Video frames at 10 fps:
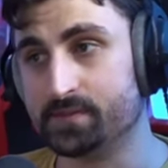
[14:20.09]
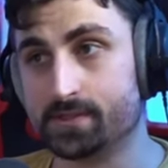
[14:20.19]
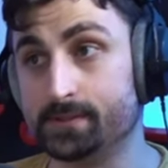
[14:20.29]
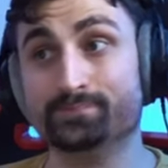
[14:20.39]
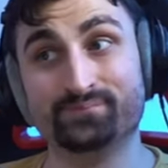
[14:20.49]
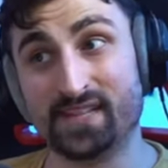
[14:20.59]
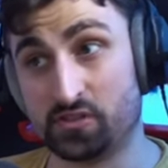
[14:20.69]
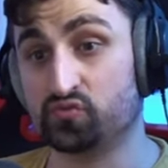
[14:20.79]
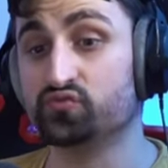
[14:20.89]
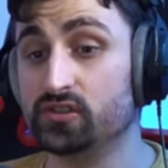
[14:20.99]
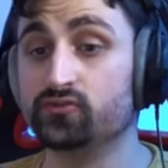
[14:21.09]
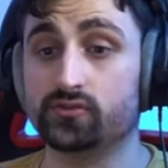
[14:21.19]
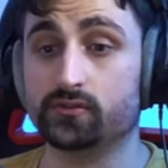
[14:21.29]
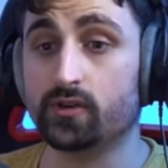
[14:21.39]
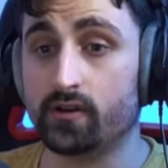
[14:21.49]
So that's really,
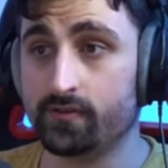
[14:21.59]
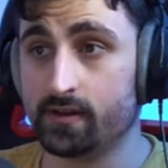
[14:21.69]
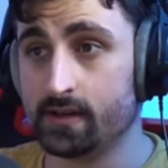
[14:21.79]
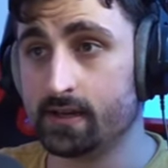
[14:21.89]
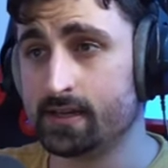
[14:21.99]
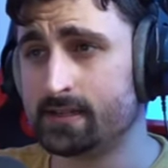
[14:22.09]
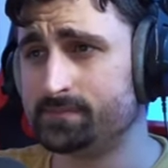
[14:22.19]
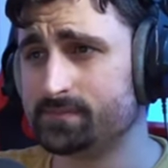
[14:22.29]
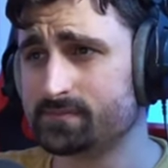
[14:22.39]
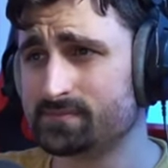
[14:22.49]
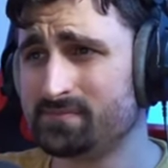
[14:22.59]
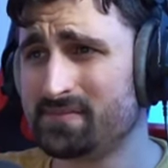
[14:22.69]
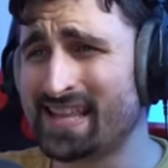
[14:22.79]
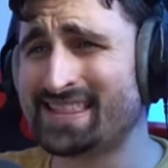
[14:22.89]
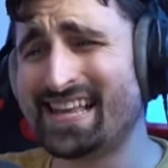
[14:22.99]
really rough.
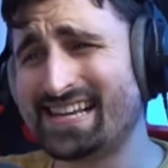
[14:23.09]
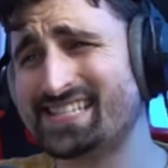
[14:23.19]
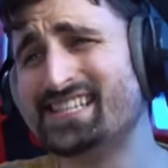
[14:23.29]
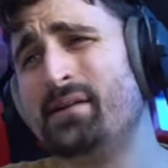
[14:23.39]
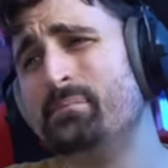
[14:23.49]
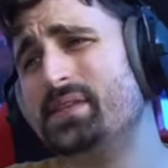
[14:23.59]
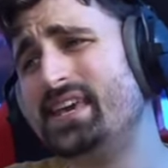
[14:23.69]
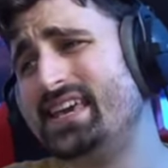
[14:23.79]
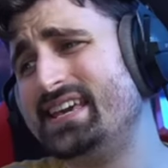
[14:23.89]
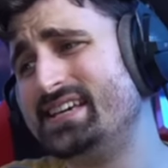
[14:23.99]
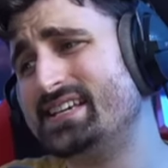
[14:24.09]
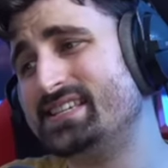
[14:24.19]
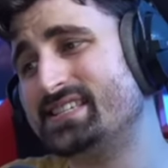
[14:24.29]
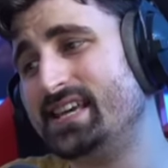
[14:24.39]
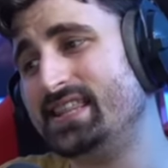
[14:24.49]
Next up
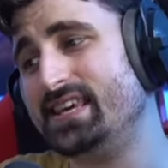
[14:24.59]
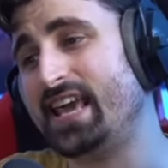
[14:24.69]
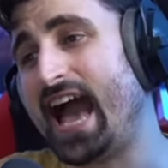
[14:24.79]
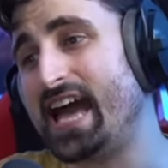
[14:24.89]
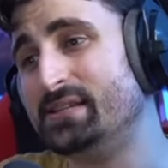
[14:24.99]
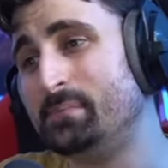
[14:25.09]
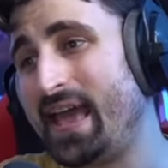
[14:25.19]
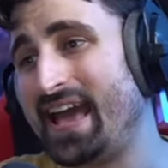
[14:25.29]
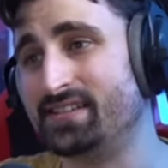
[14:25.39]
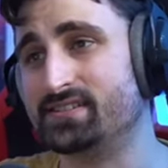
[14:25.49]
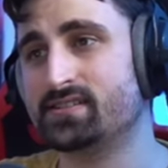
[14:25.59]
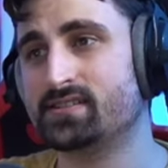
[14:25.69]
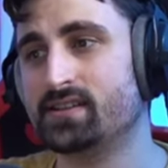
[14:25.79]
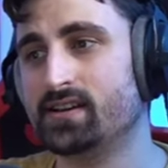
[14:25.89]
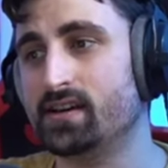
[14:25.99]
is the
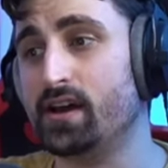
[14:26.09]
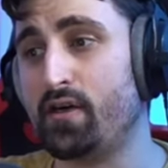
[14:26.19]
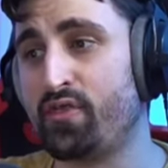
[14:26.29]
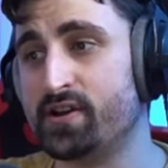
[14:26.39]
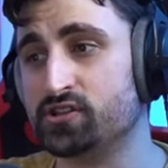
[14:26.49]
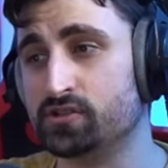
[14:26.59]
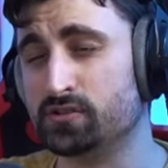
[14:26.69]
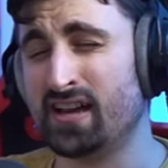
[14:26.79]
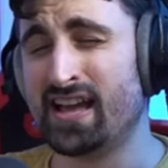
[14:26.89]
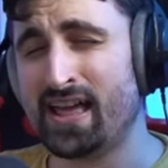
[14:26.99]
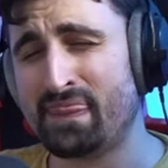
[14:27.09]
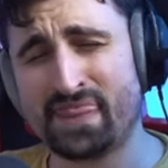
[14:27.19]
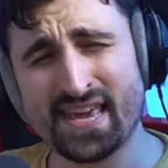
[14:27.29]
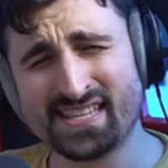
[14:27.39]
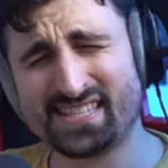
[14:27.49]
advanced uh, threshold.
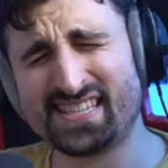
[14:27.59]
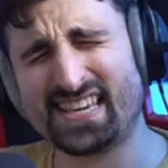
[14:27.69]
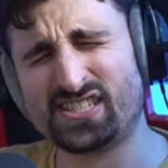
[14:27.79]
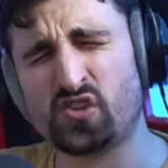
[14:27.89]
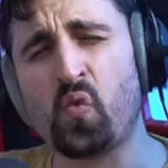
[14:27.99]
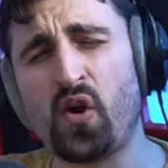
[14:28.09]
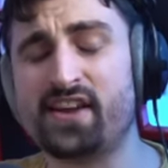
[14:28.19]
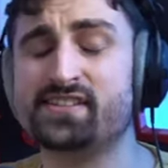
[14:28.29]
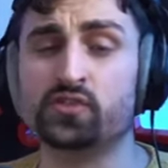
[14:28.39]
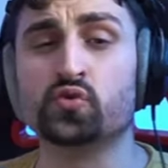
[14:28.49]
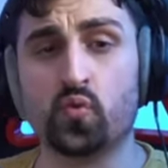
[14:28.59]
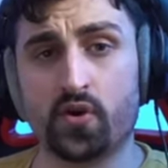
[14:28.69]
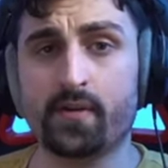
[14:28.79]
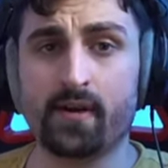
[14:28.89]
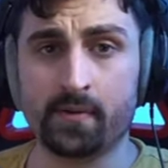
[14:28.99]
This is where I start to
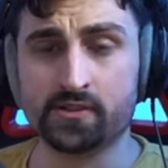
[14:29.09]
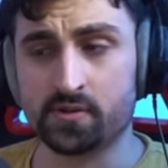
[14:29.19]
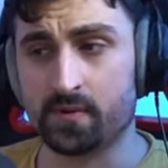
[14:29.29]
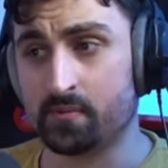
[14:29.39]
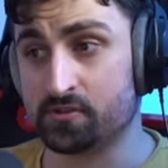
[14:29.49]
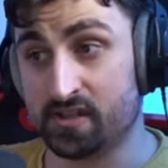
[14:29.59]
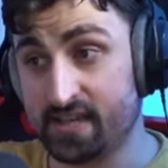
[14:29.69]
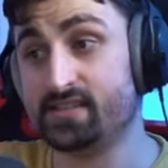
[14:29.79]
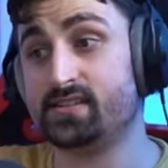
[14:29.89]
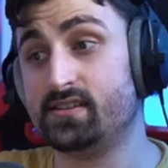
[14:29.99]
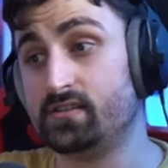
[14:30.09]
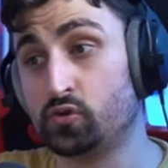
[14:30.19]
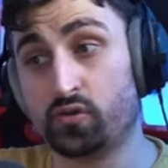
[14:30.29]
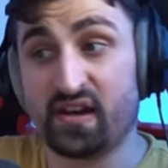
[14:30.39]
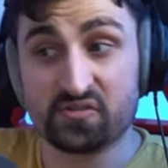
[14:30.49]
worry about my survivors. This
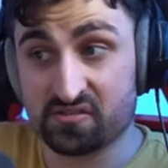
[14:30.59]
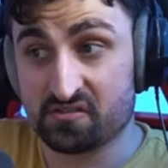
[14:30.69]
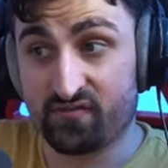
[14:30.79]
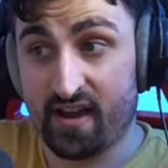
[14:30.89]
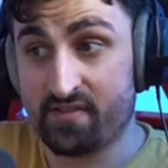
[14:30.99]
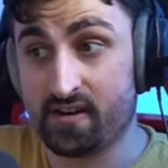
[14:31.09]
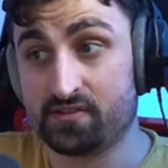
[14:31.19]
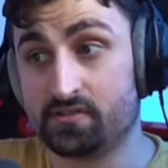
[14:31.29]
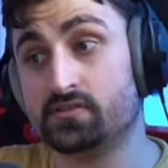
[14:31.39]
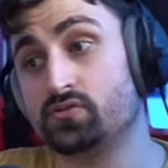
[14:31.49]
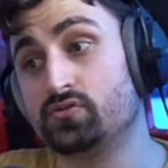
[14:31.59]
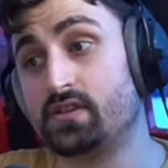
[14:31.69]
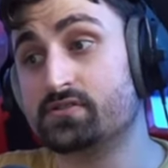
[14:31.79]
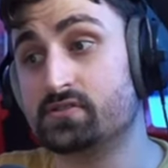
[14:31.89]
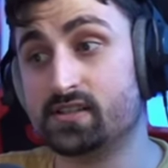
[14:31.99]
2,500,
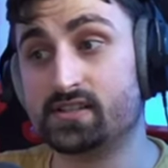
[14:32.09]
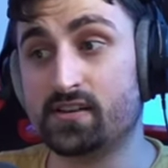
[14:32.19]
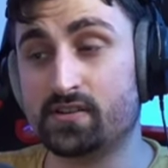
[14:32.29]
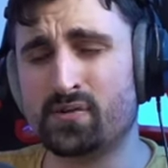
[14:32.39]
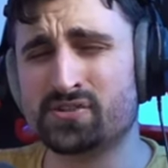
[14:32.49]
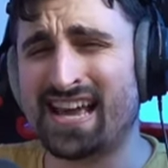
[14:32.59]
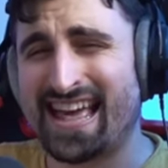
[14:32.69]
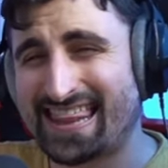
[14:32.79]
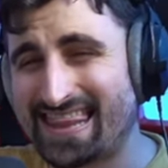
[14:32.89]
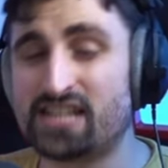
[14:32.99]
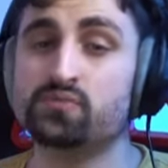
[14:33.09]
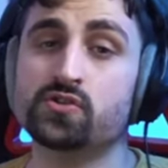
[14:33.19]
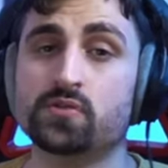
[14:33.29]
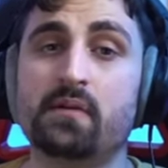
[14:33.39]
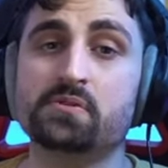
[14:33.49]
2,600 hours, that's when
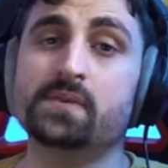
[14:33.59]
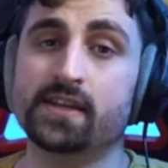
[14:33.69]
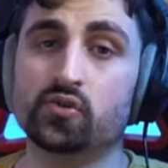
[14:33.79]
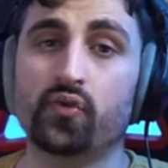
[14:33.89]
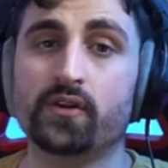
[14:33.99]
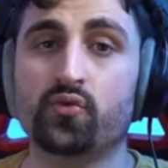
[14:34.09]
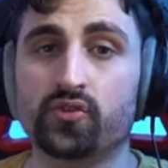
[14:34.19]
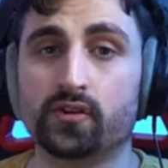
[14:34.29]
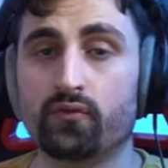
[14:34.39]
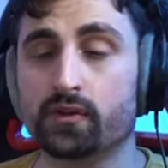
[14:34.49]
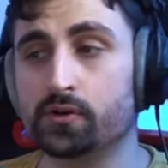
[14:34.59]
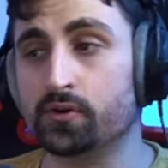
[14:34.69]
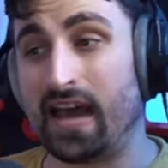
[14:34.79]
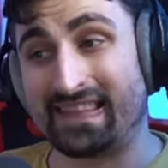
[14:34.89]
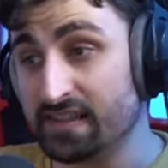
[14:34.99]
survivors begin to get really, really
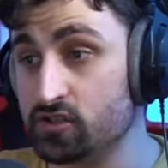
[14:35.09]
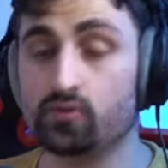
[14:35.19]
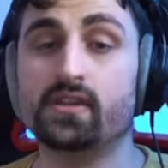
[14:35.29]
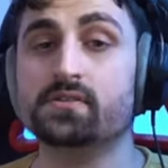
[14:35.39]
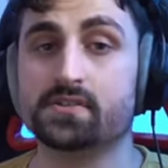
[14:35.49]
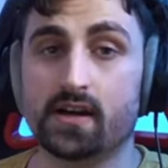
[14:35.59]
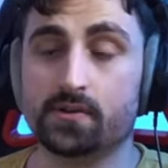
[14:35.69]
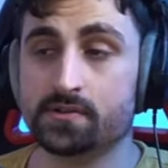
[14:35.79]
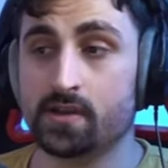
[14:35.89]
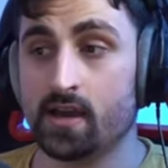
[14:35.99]
good. At least 2,000 hours.